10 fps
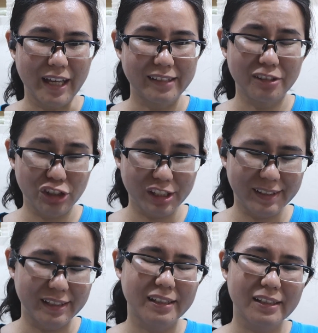as
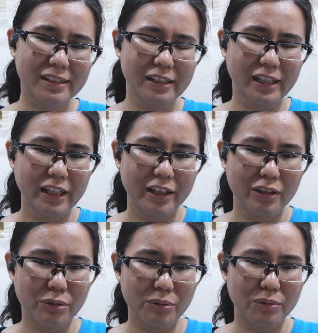Jesus
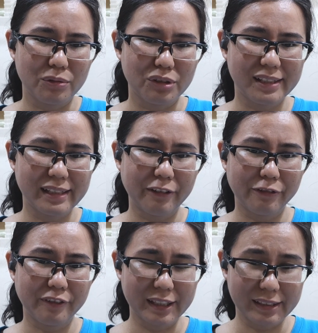to
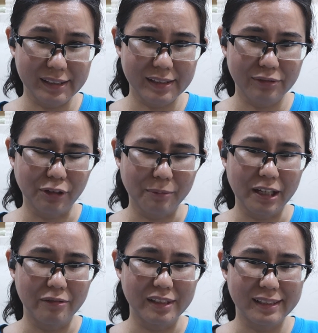save us from
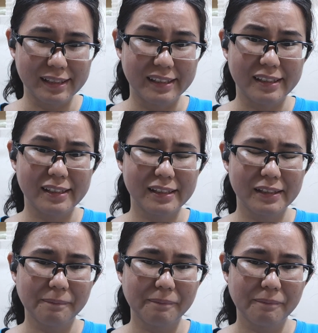our
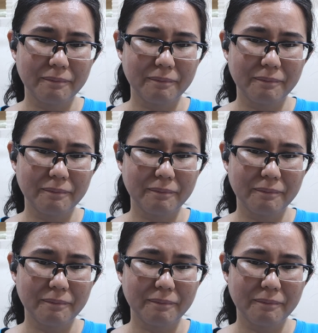sins.